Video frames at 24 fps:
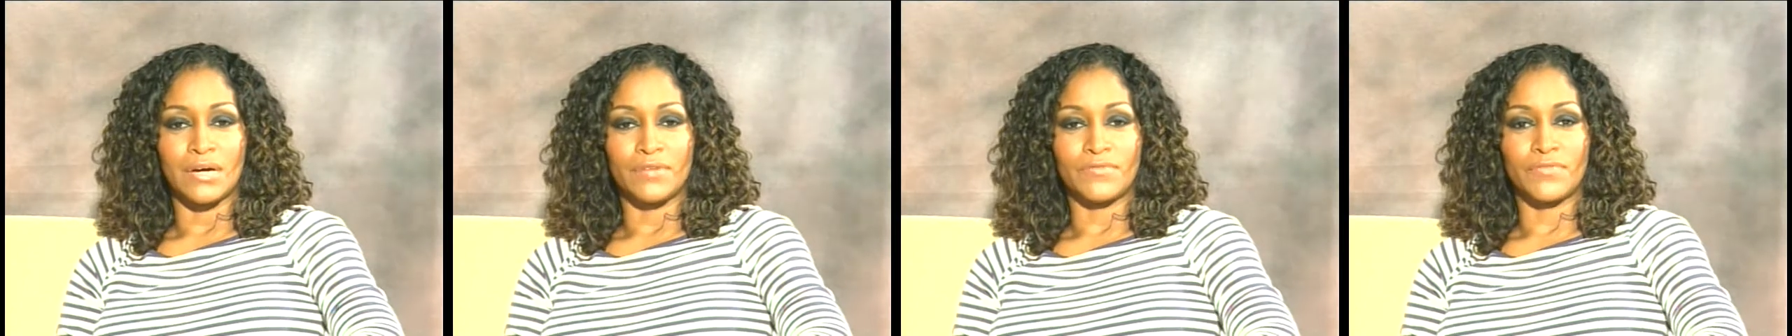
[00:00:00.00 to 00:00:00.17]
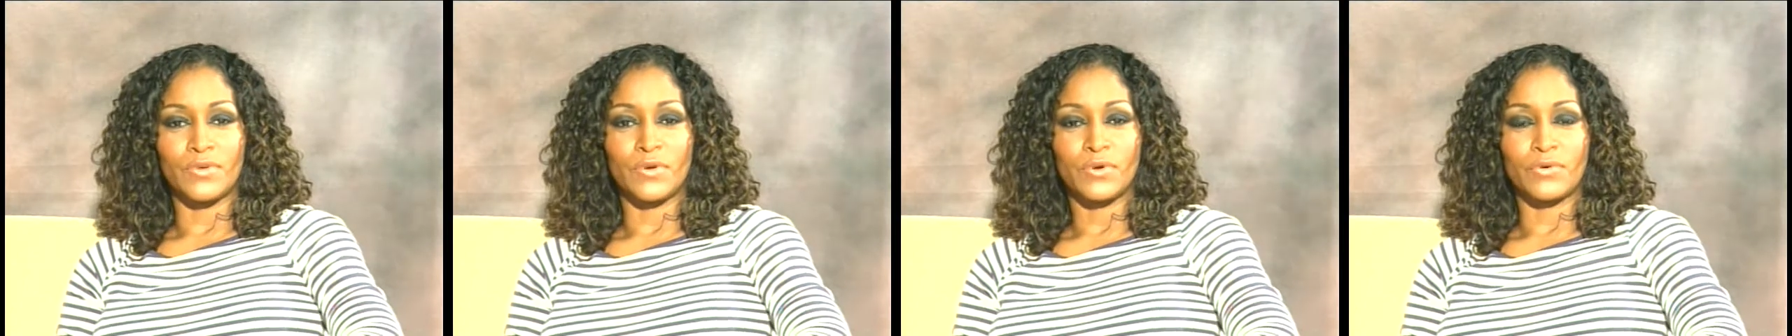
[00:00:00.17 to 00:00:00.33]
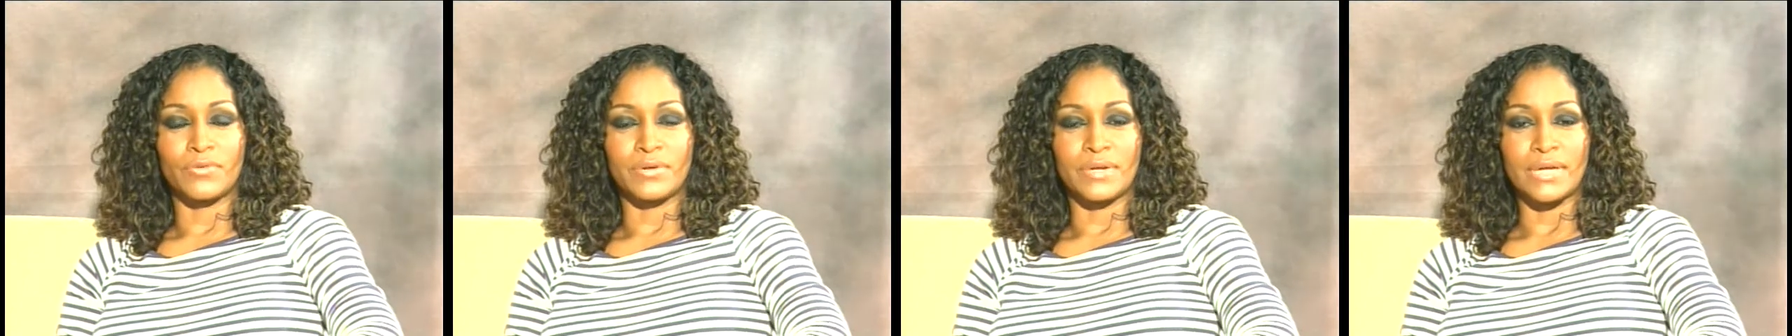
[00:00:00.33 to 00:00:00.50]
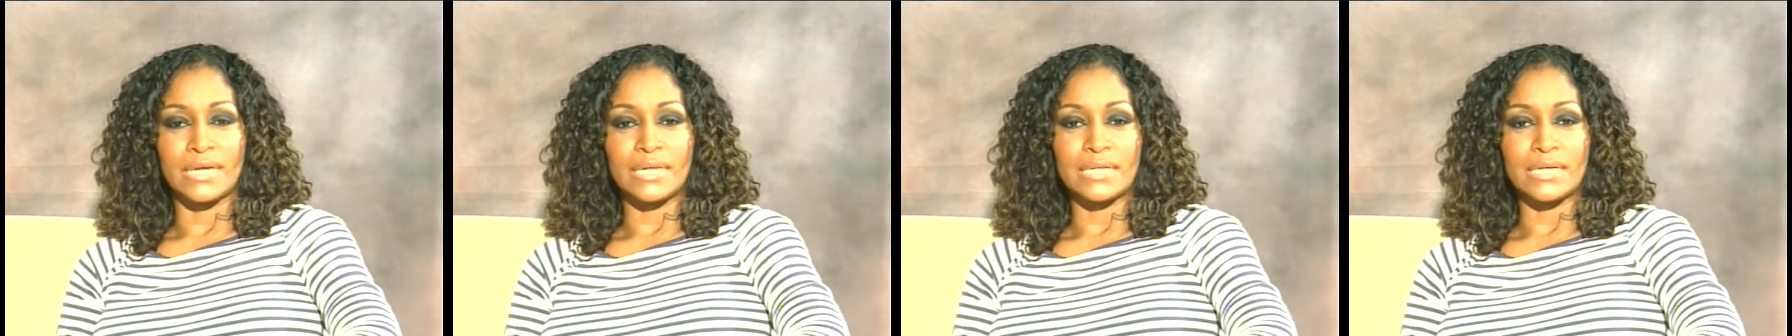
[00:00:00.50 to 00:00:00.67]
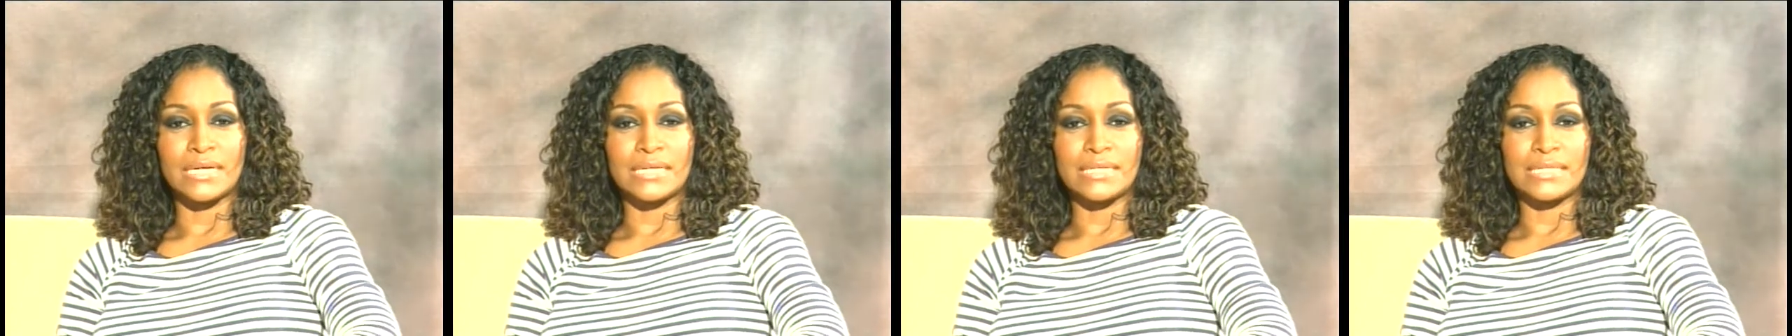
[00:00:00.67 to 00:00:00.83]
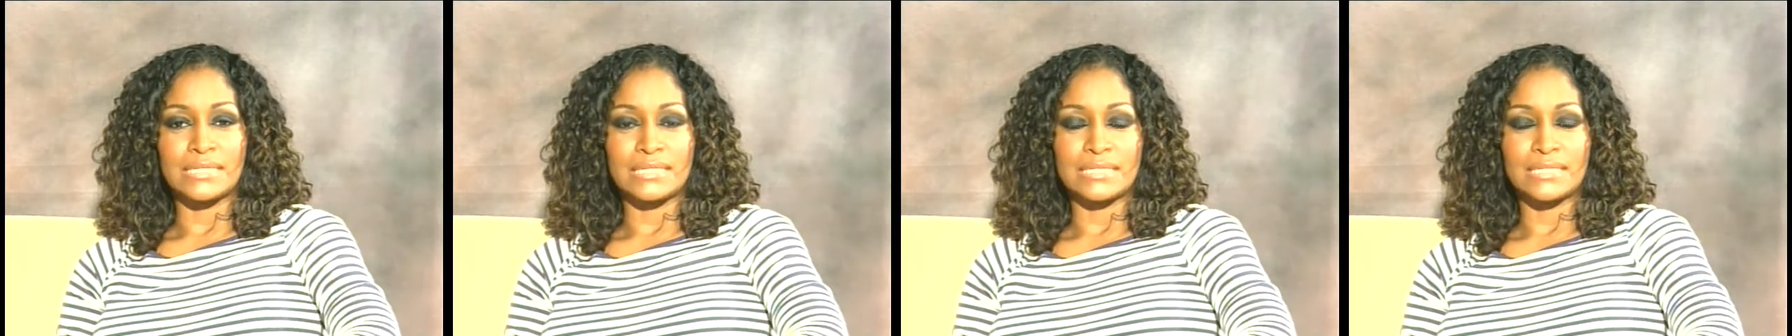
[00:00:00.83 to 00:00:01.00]
Flow
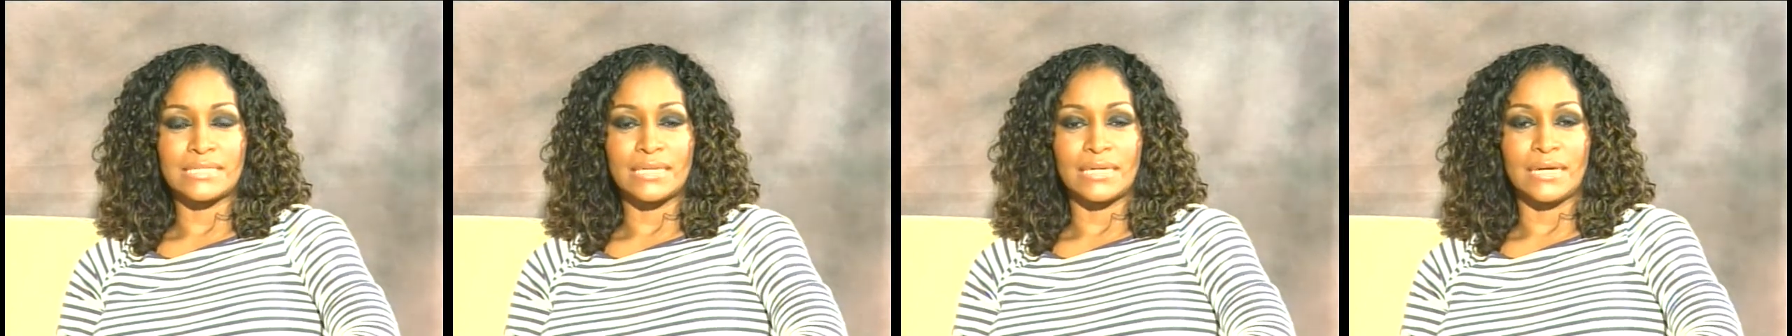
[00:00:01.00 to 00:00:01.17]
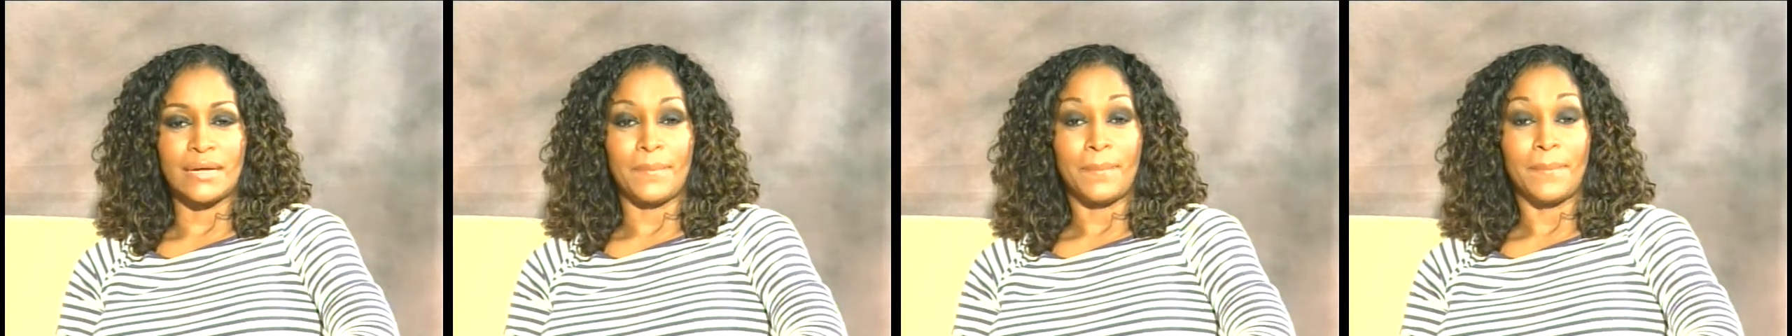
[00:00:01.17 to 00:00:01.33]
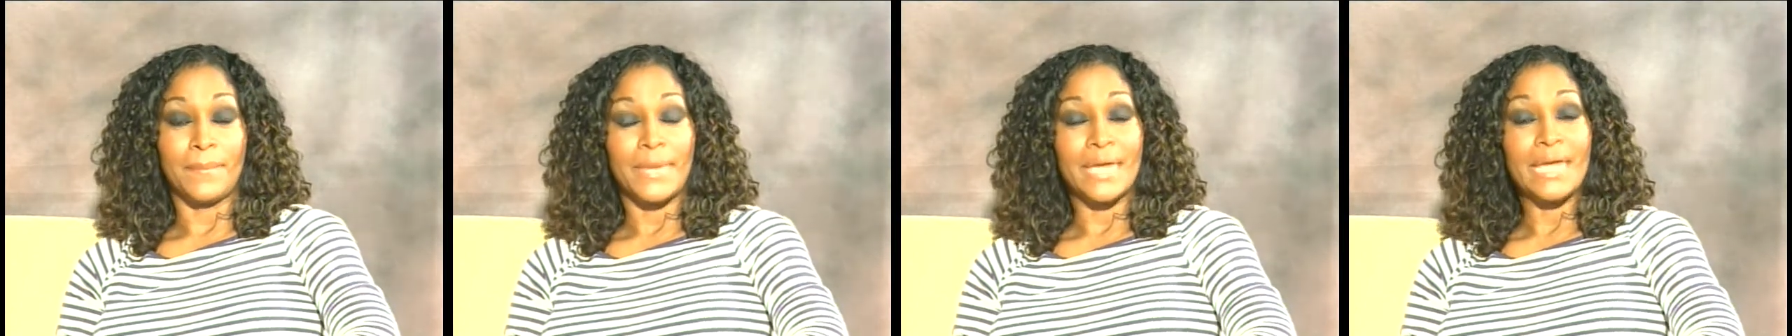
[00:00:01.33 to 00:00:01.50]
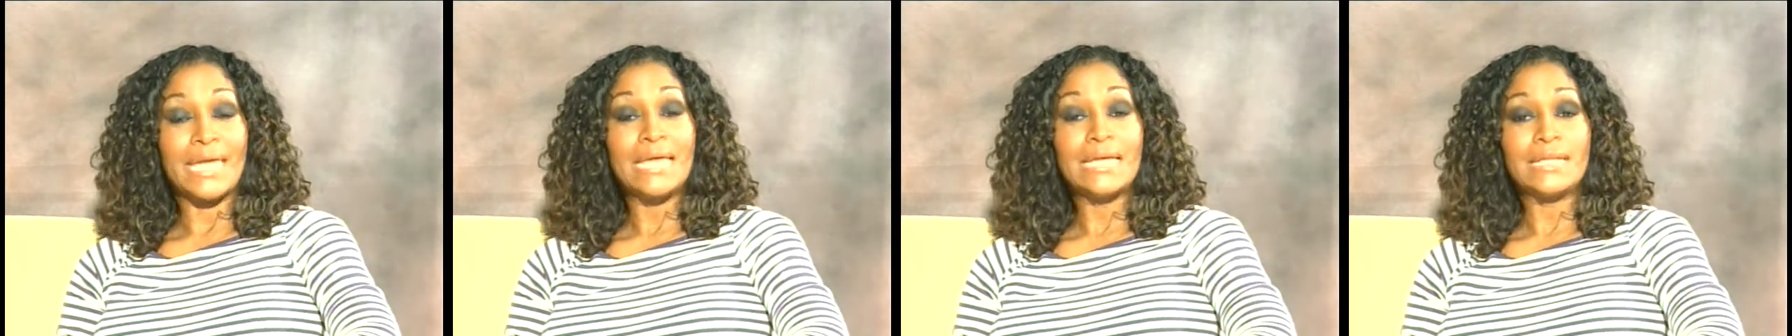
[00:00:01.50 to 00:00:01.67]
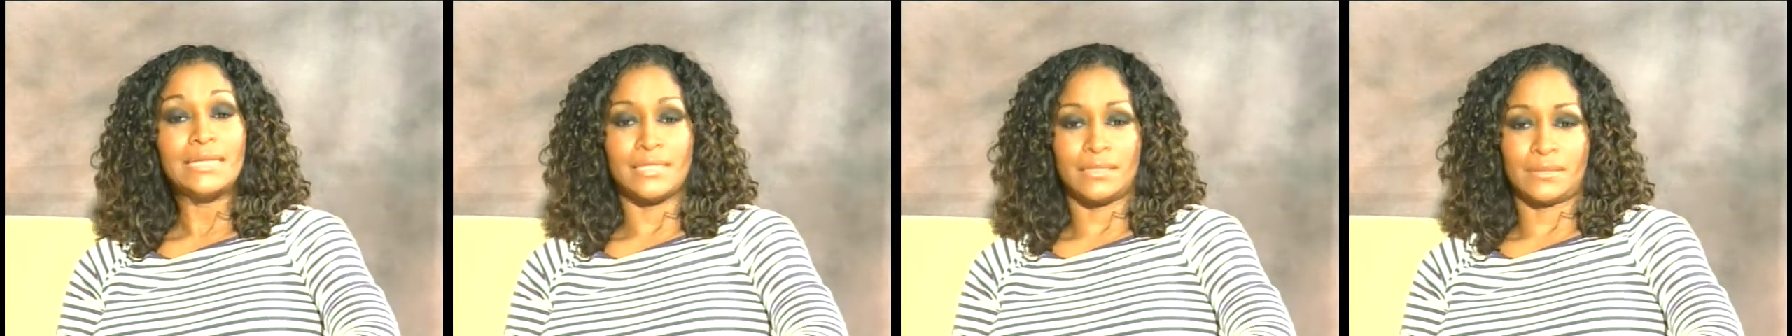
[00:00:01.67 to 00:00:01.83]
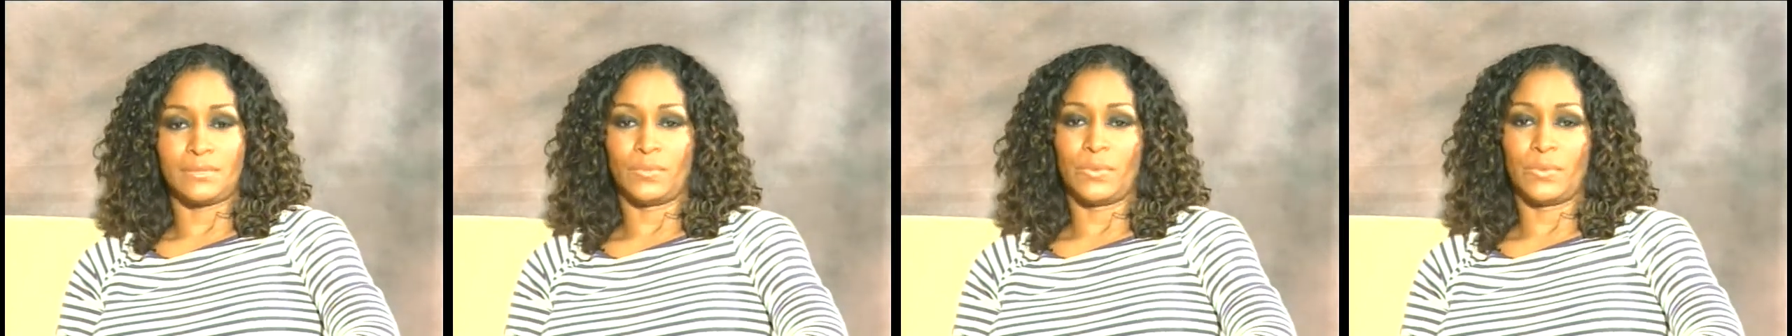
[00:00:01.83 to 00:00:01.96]
Grenada's main